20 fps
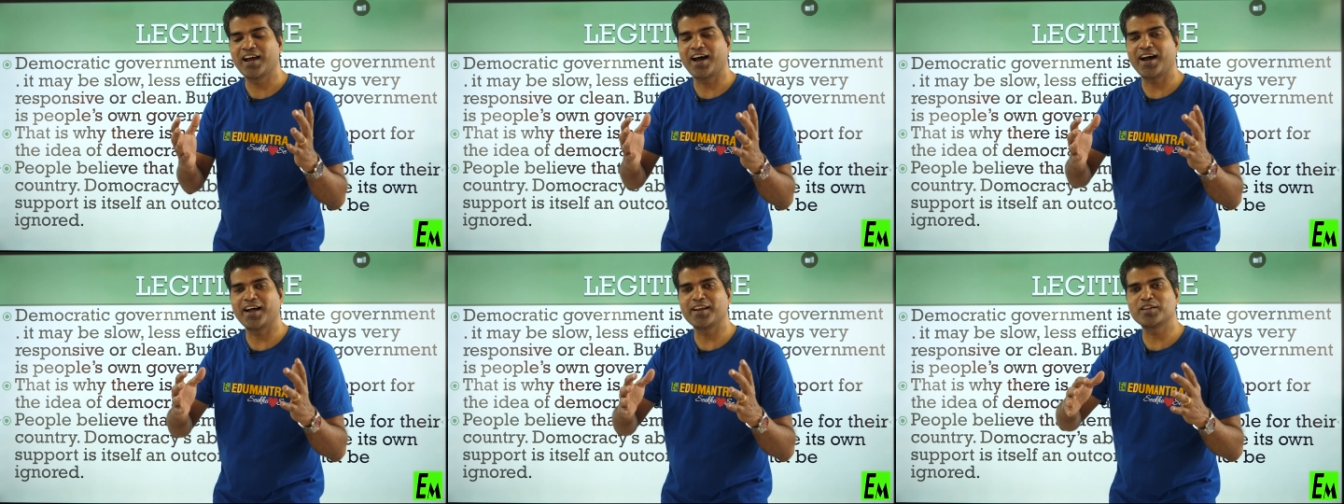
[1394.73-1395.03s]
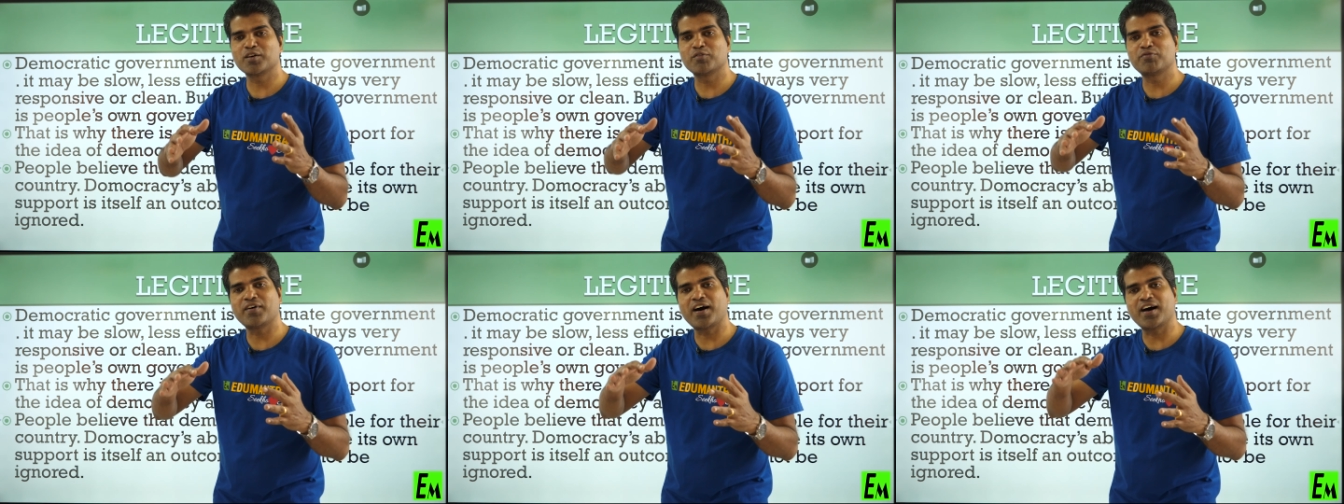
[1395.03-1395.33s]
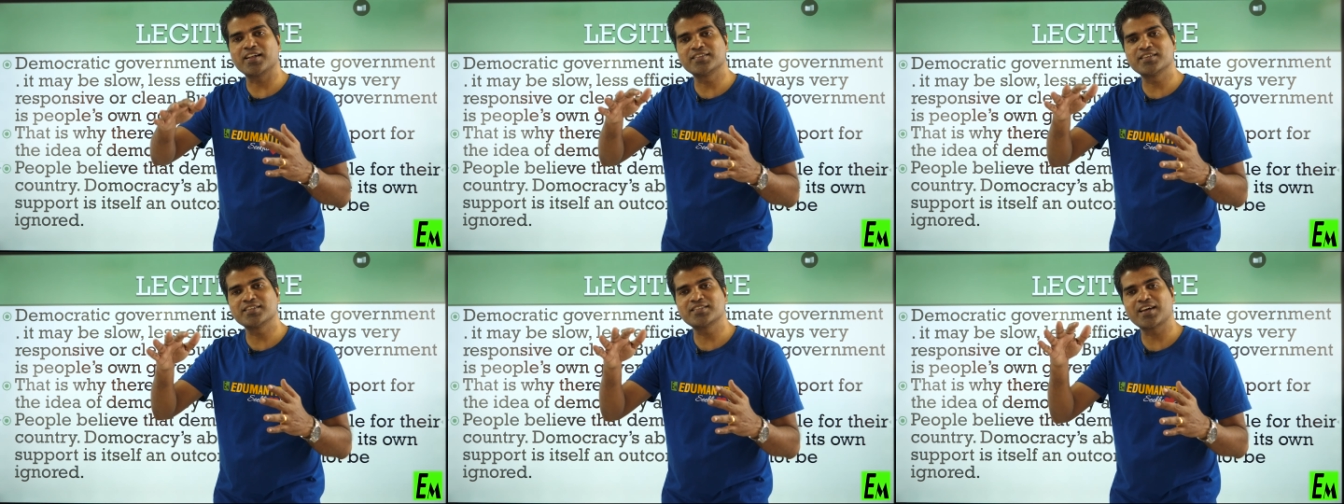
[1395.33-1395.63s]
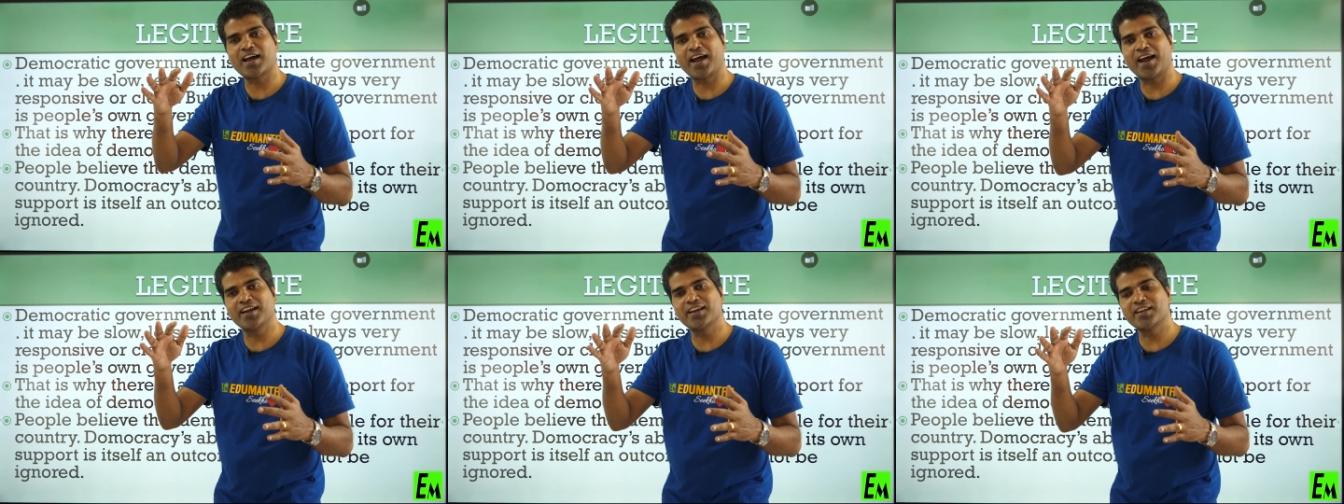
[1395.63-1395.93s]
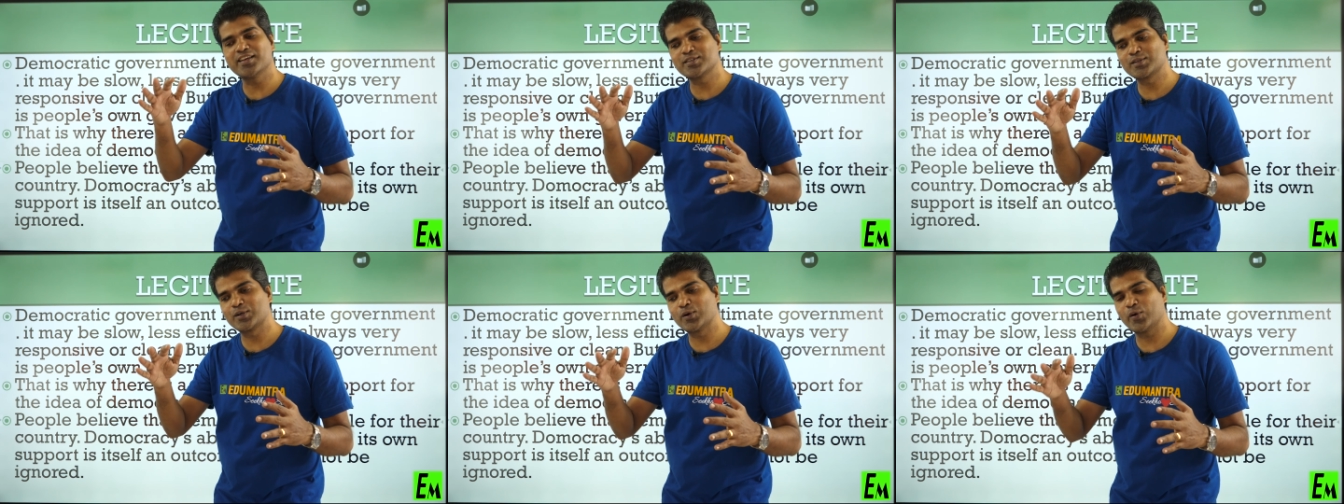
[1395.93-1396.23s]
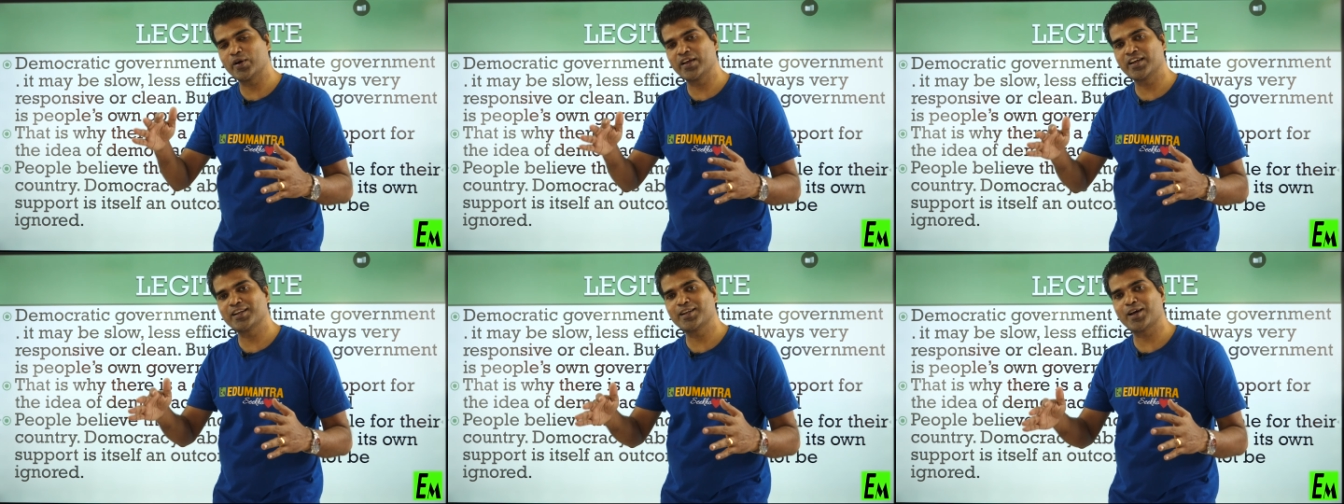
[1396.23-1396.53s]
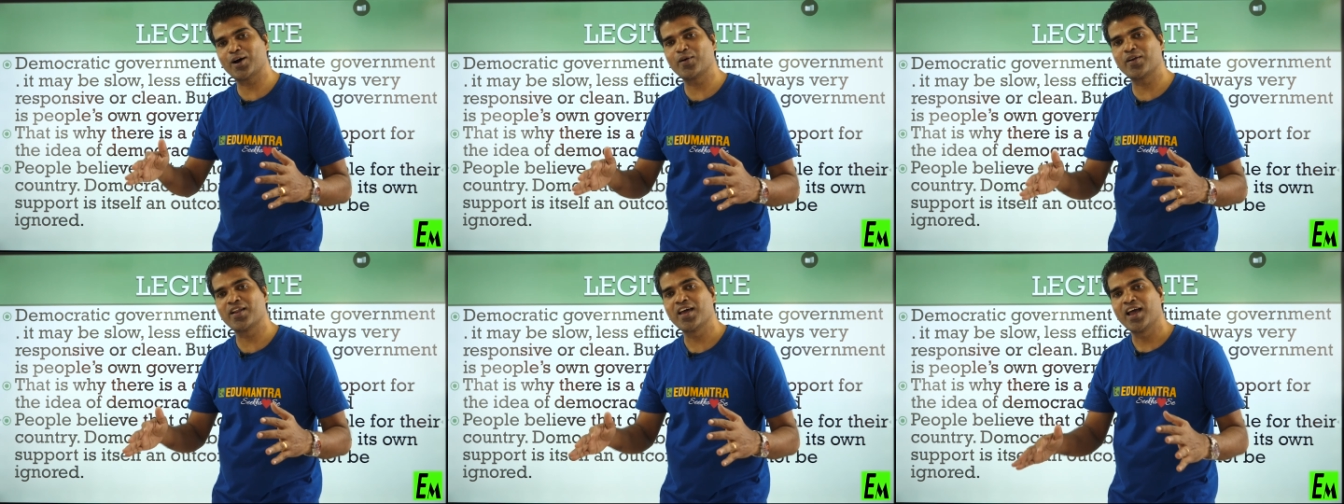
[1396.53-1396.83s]
and the father's hand is going
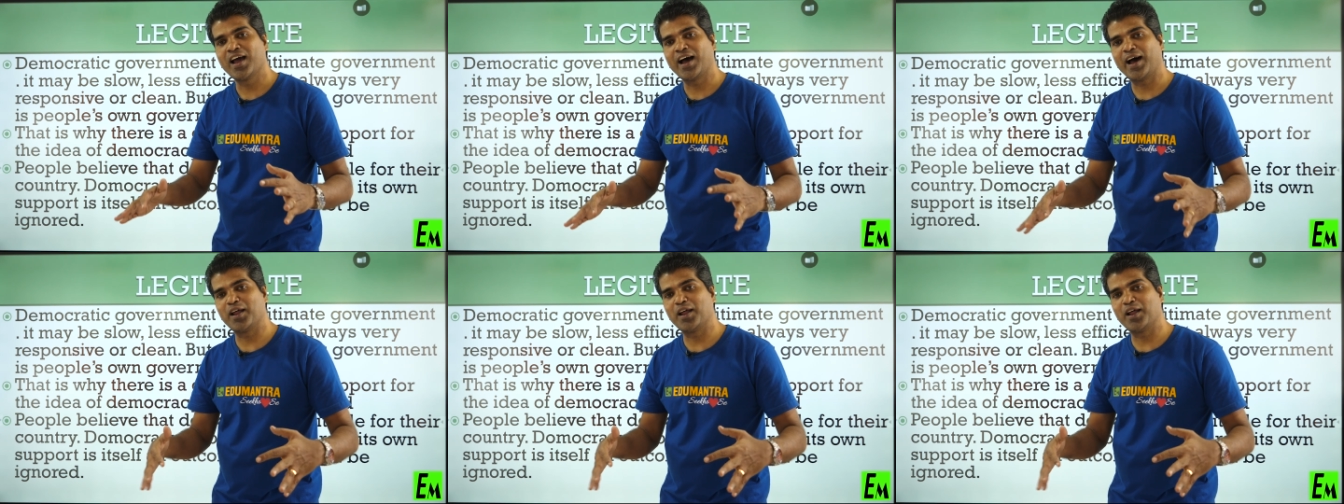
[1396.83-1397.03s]
down,